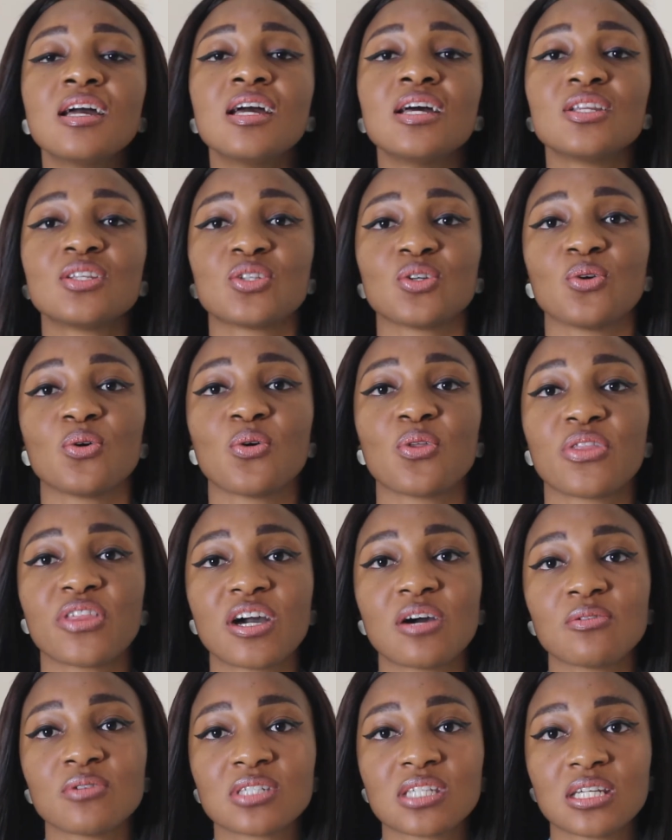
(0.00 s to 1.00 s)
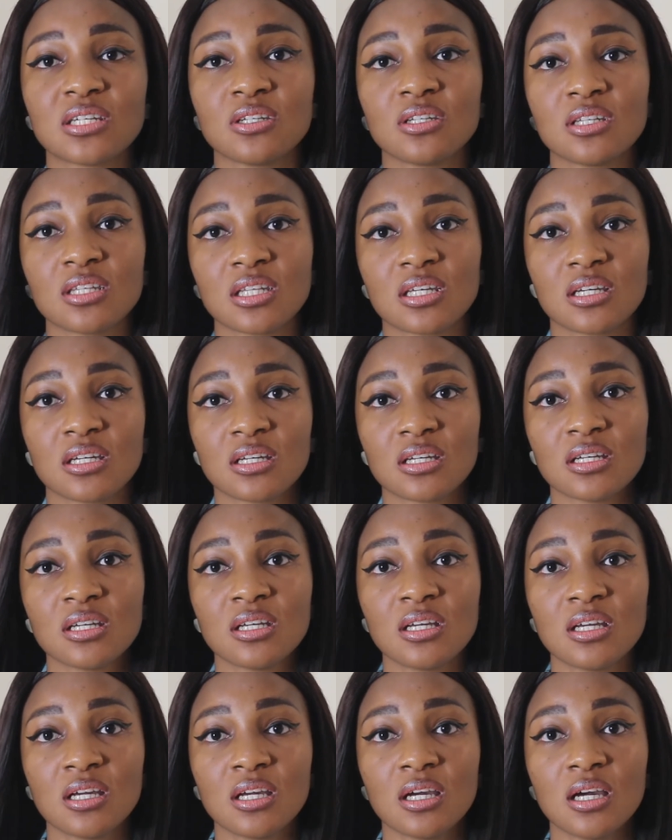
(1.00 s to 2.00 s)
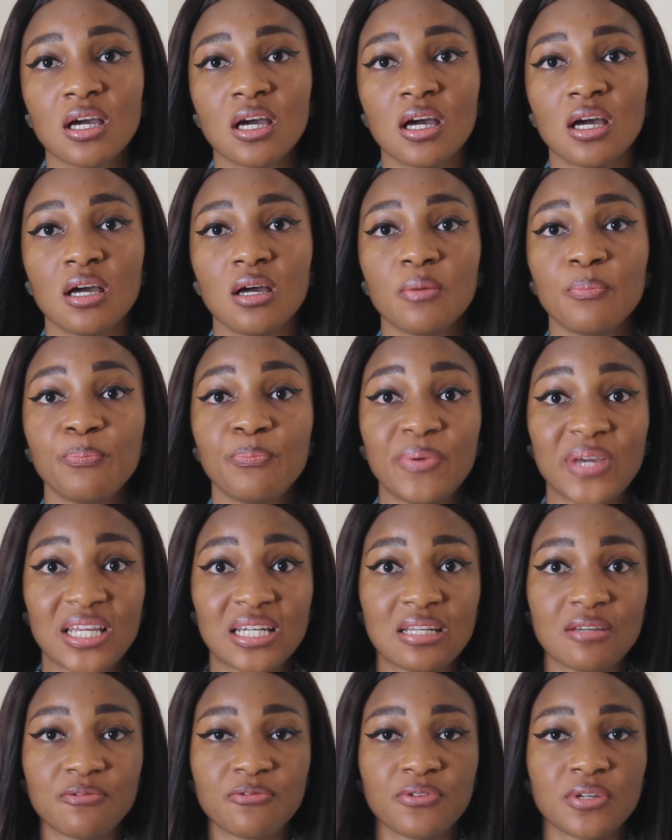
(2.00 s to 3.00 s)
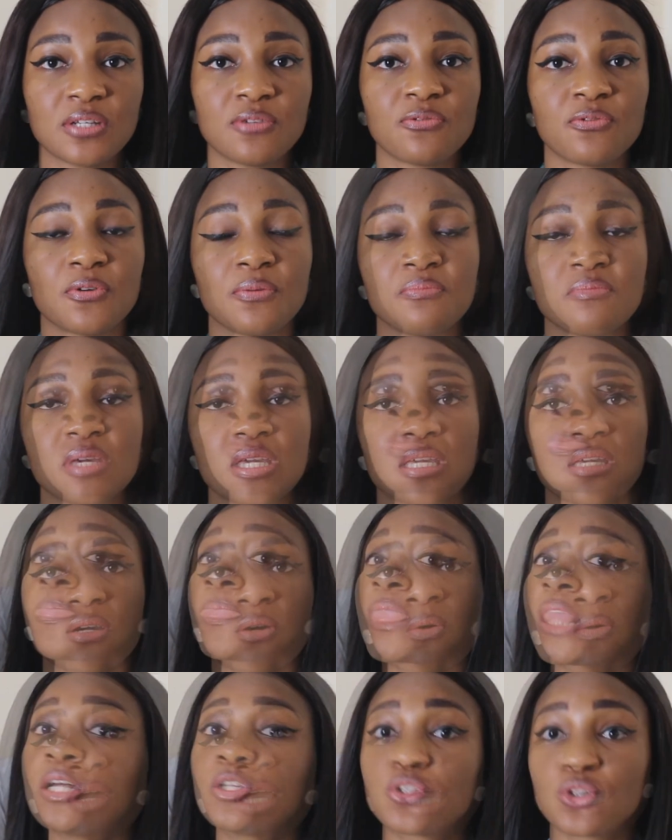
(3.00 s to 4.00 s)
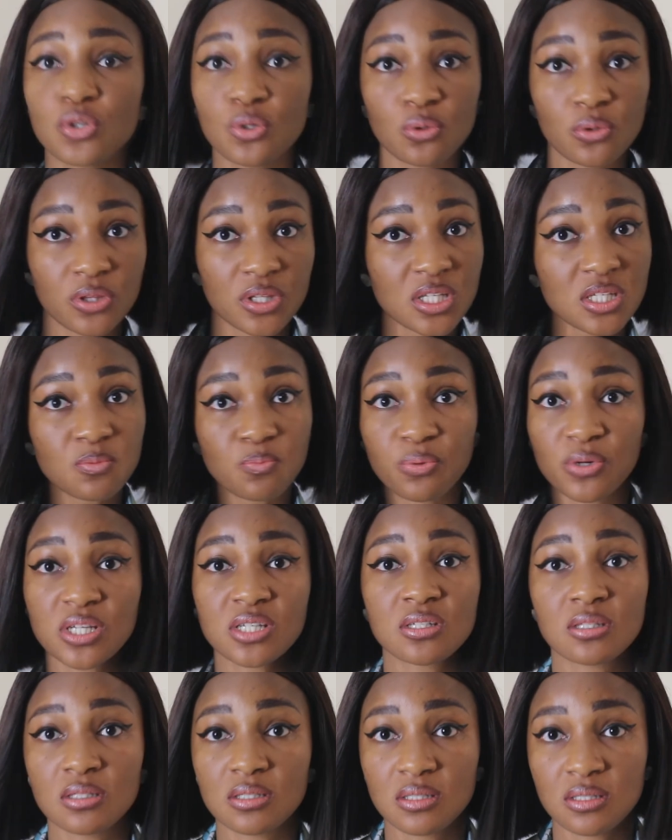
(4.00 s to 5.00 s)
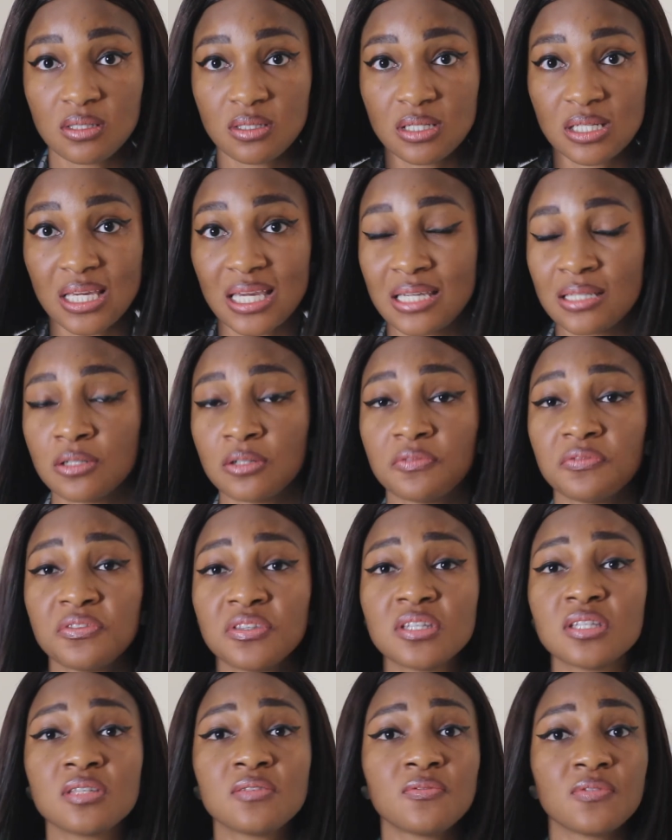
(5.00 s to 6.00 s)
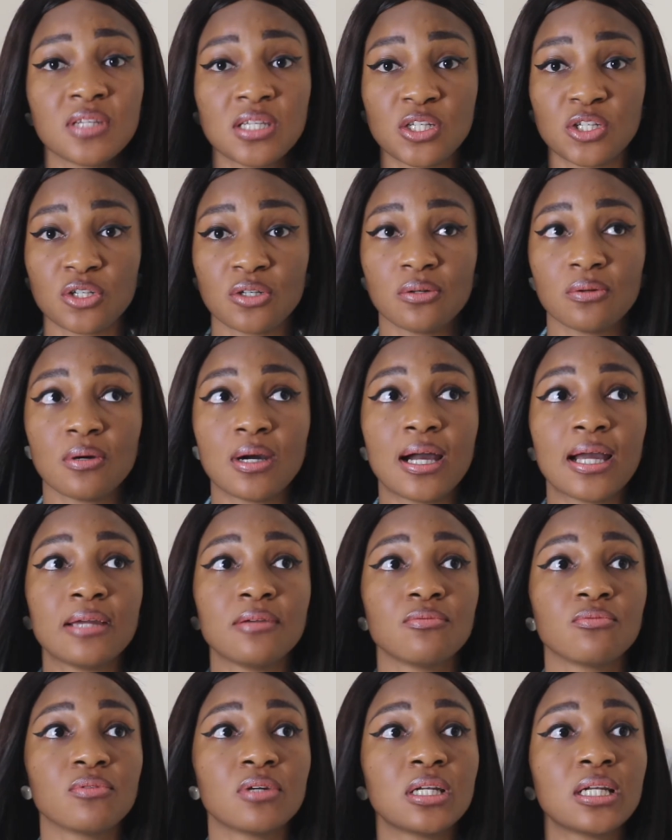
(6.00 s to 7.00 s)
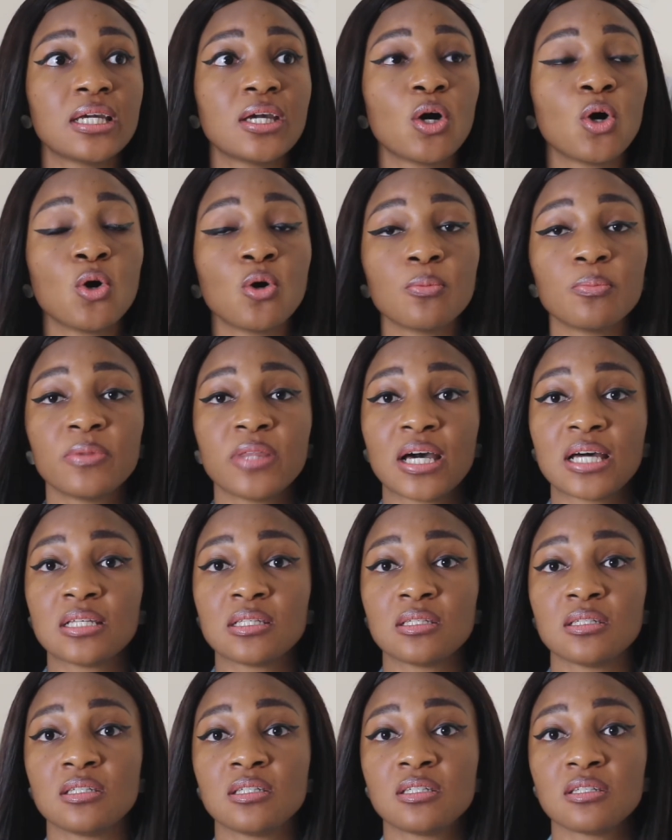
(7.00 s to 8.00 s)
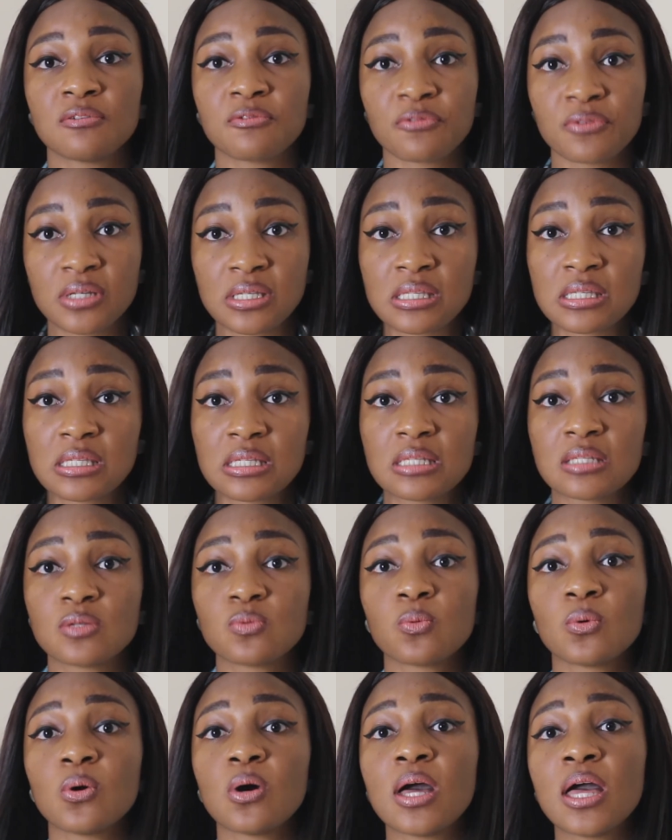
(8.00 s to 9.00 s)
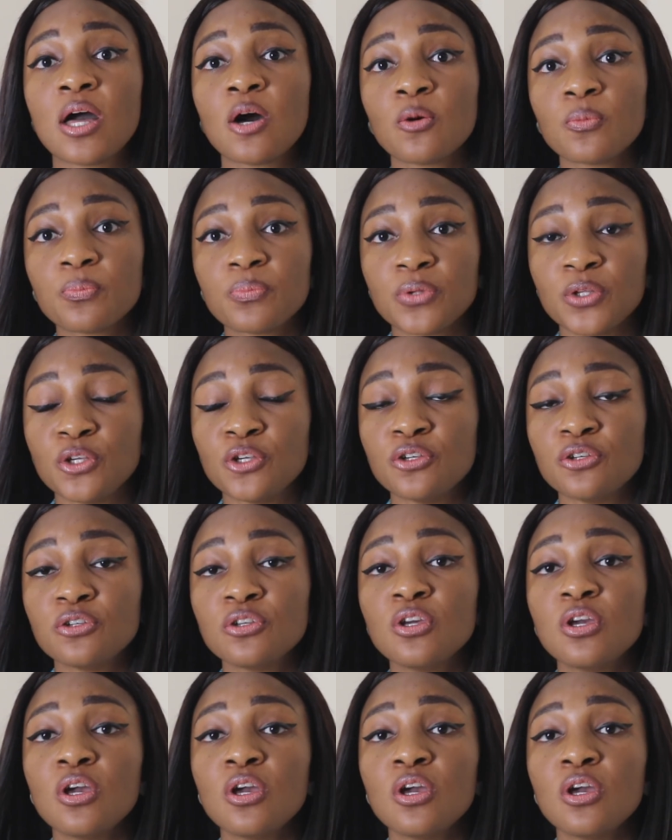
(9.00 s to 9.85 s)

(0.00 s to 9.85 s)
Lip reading: So that was another benefit for me. So this brings us to the end of this video. I really hope that the differences will help you